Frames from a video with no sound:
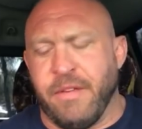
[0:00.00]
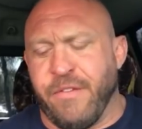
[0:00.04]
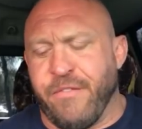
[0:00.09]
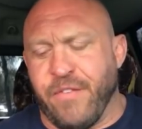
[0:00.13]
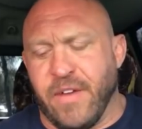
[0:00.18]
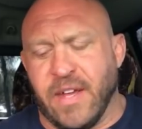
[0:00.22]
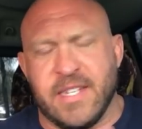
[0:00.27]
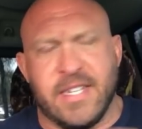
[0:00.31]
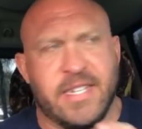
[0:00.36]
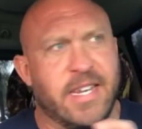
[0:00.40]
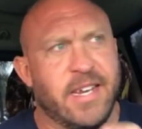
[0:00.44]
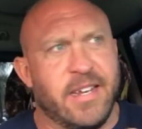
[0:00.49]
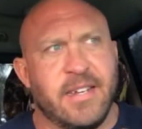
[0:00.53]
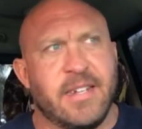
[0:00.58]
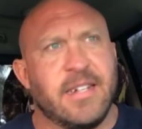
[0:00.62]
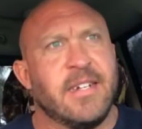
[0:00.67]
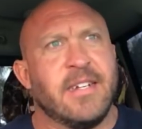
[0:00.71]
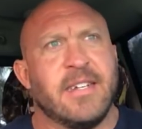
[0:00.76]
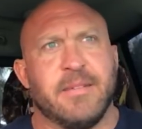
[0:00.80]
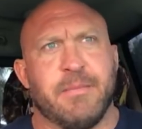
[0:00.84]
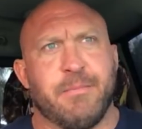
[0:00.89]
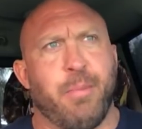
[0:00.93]
He fixed it,
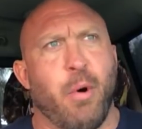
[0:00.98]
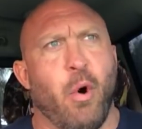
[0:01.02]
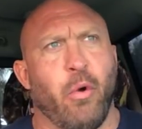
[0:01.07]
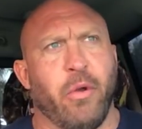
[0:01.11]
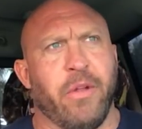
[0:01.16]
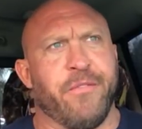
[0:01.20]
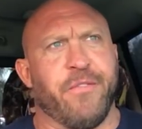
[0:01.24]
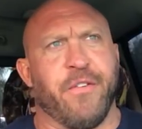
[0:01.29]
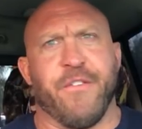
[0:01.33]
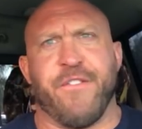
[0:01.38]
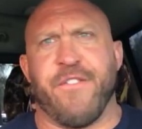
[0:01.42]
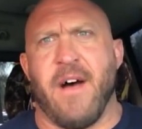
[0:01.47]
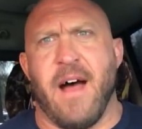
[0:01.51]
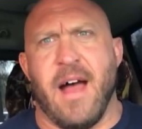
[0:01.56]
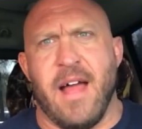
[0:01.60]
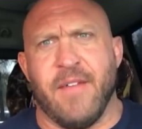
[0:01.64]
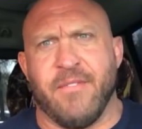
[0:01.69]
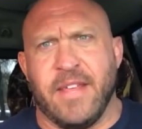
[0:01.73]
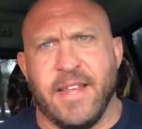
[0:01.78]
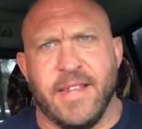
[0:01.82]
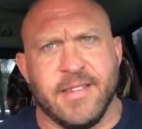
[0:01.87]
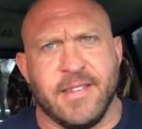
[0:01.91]
pulled it for
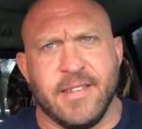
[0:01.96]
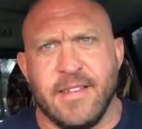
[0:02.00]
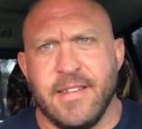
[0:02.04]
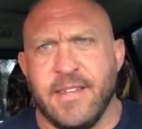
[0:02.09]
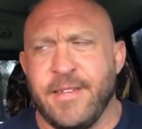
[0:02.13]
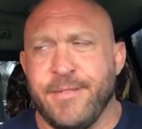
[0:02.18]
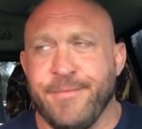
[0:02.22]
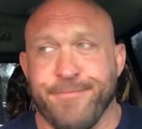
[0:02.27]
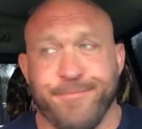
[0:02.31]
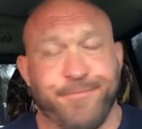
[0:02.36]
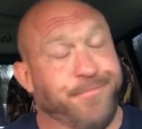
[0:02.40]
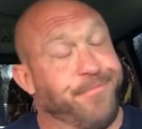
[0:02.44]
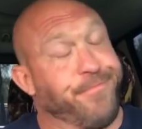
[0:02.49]
five easily.